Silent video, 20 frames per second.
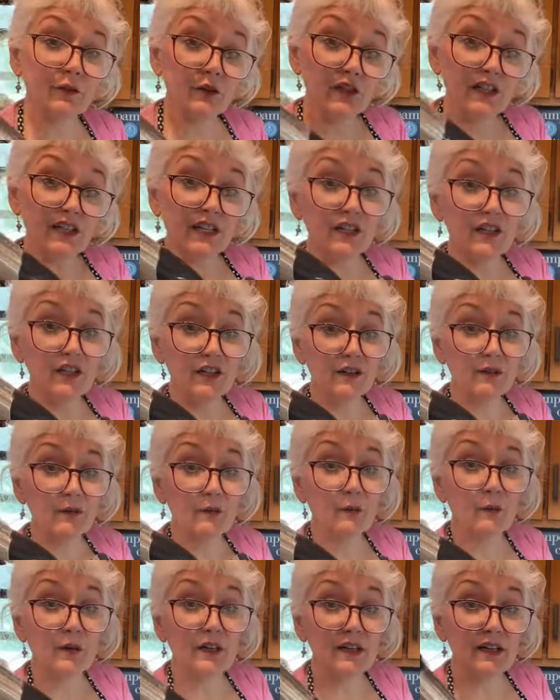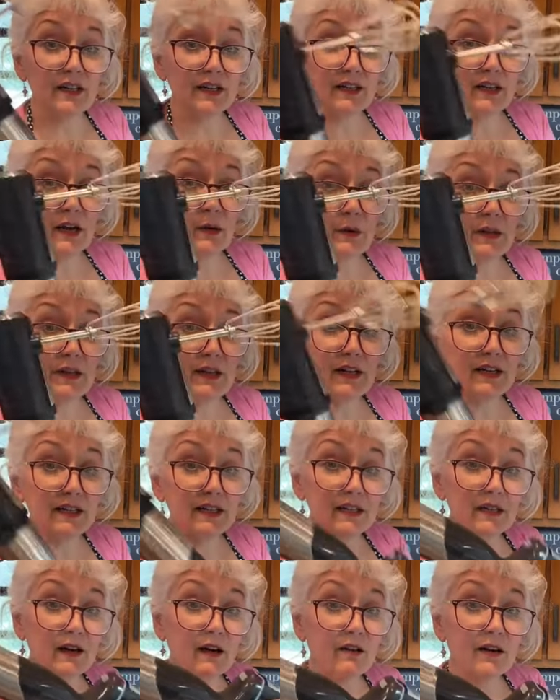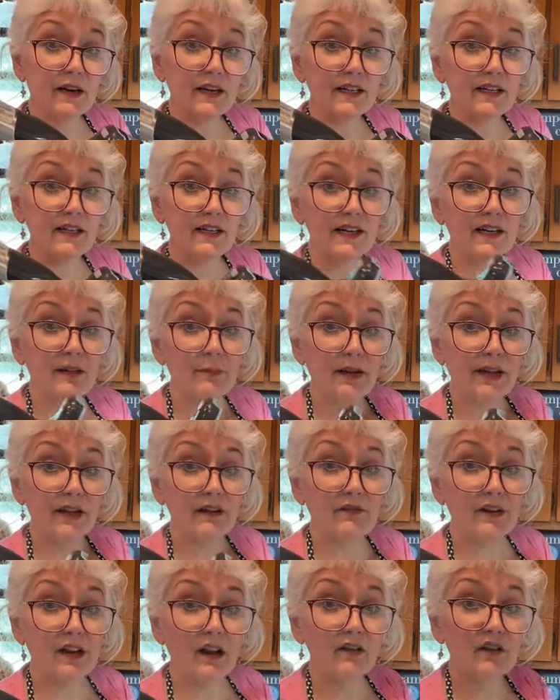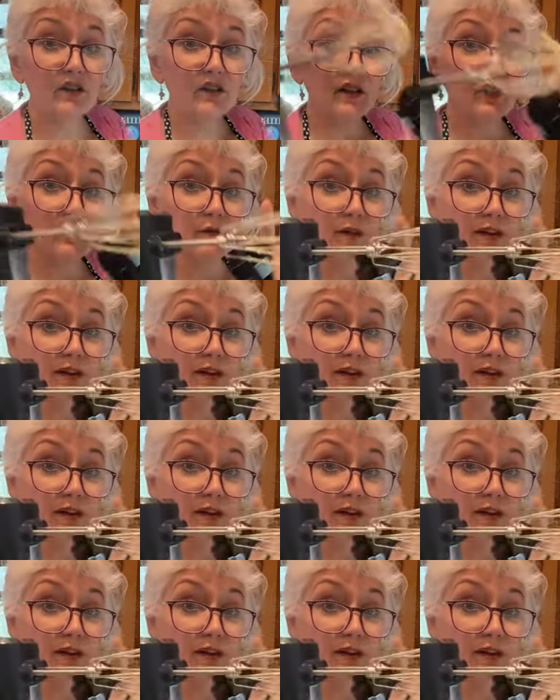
the first thing you do when you get done with this, all right, is take the battery off so you